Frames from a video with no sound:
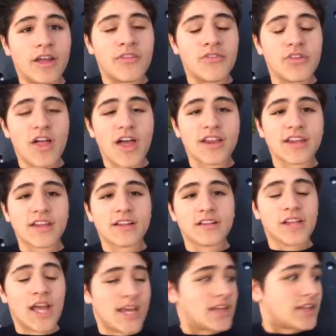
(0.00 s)
if you like it,
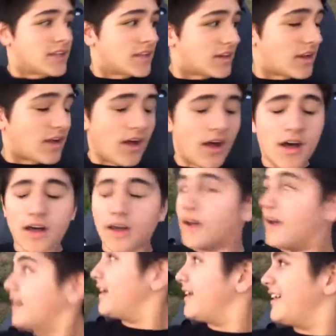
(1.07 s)
like it.
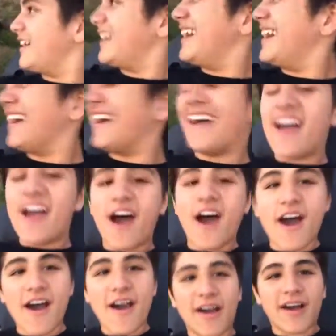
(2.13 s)
Uh,
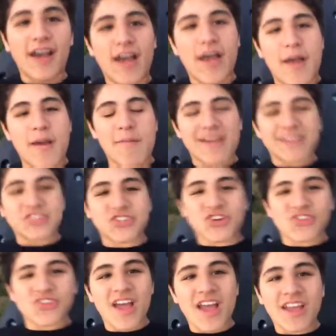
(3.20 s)
uh, make
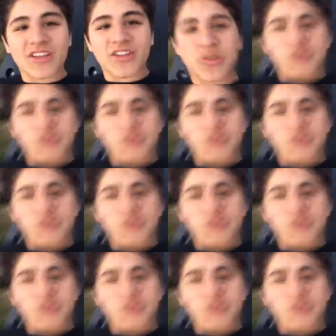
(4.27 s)
sure that